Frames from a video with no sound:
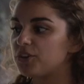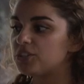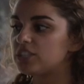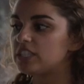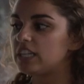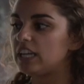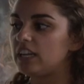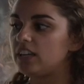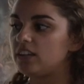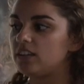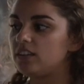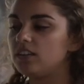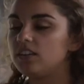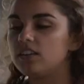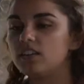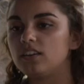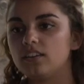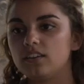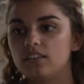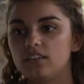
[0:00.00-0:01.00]
13,
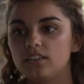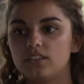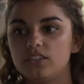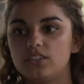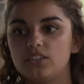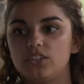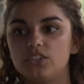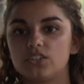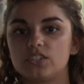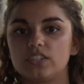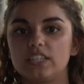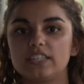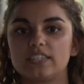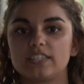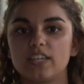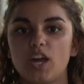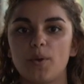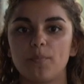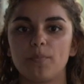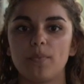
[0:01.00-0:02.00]
you'll see
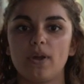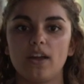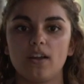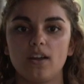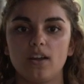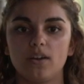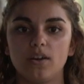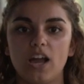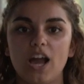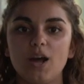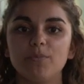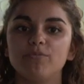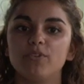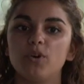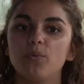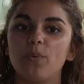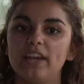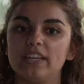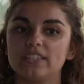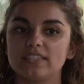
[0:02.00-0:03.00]
some
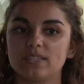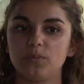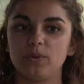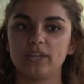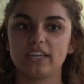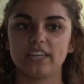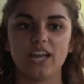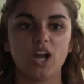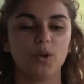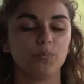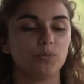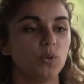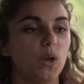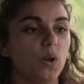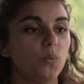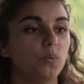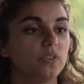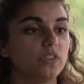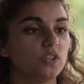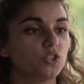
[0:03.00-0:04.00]
helpful ways that we can help you
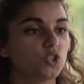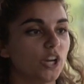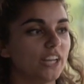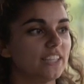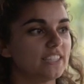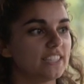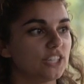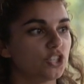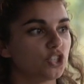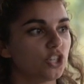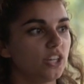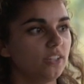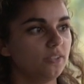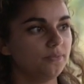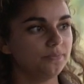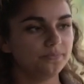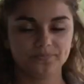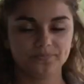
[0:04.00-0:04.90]
out with the transition.